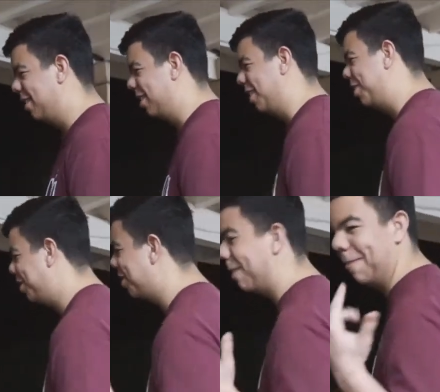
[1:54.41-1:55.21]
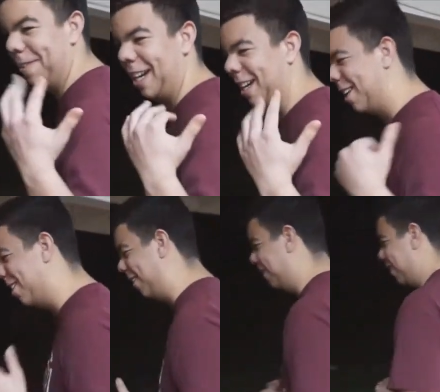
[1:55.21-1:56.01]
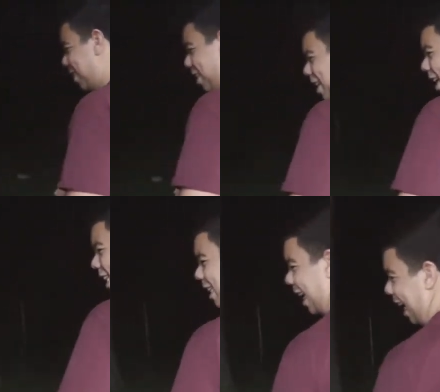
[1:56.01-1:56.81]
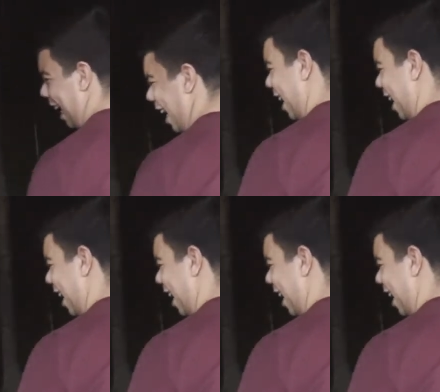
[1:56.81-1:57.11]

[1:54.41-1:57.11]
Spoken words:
look, just come over here, come. Like,